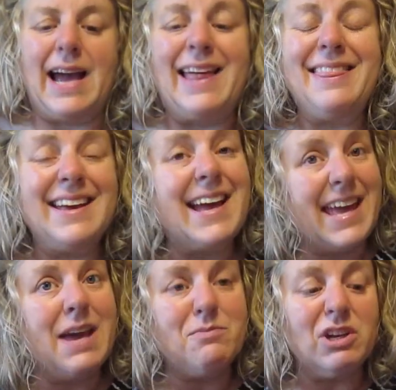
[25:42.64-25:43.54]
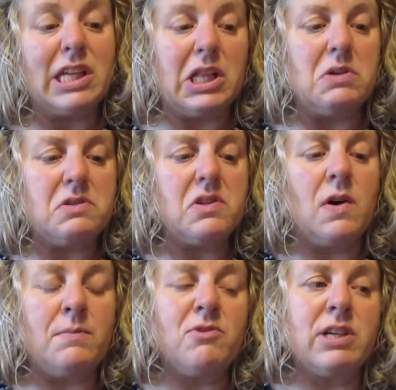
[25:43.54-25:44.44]
I came really close though.
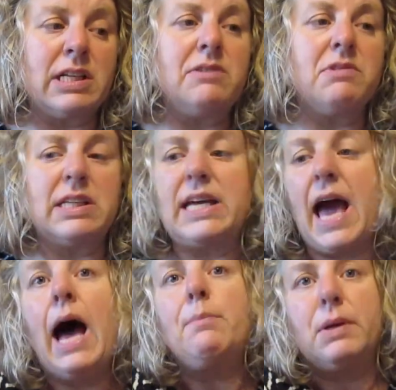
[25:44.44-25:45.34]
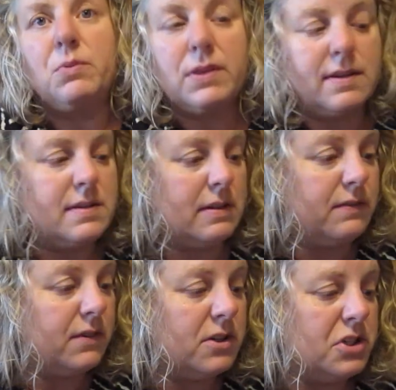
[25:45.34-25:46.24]
I'm really, really happy with this
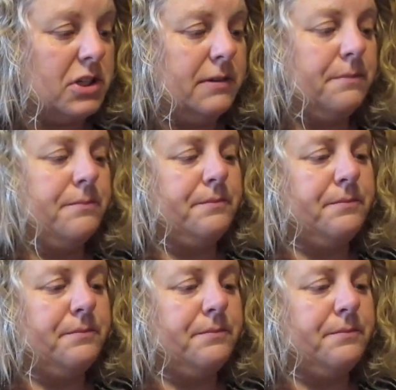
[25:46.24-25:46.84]
conversion.